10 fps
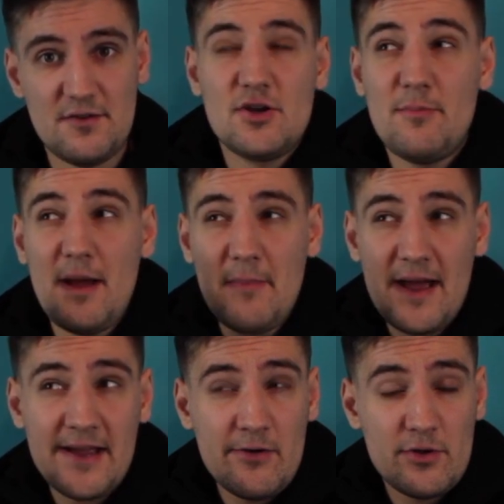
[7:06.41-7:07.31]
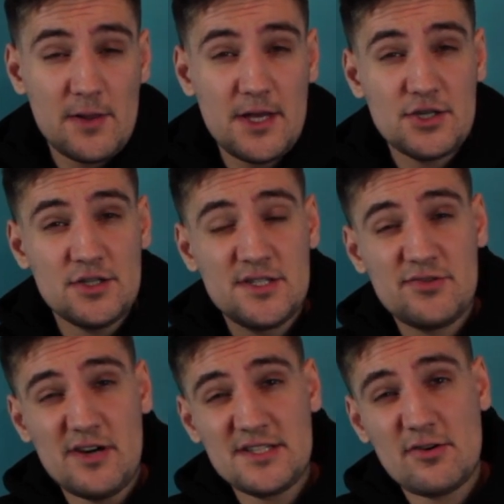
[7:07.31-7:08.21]
So by my calculations,
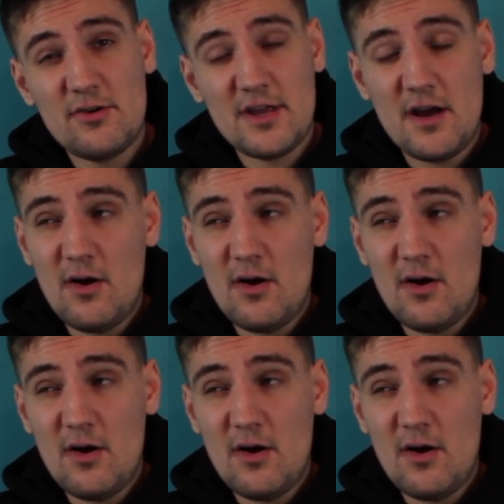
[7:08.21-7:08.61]
transcoding